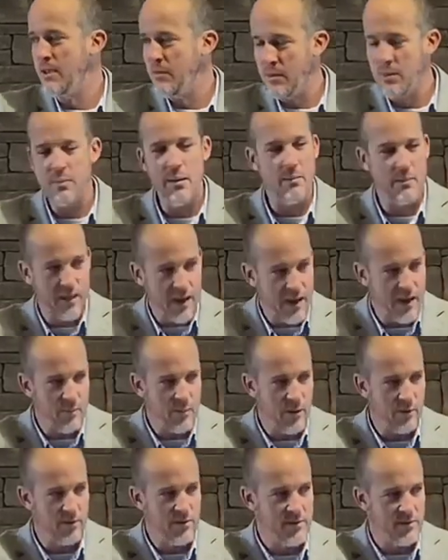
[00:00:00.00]
I mean, maybe they got
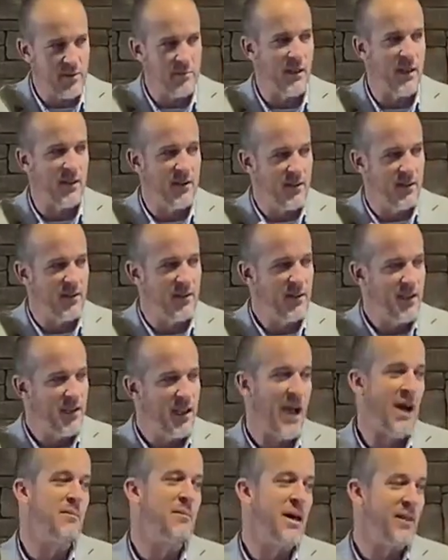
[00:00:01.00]
breakfast. I'm not,
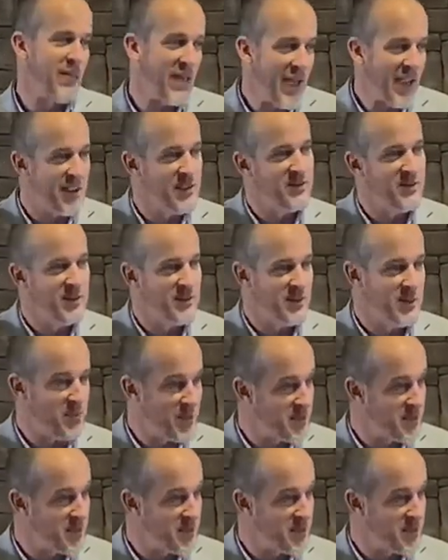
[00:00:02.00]
I'm not that consistent,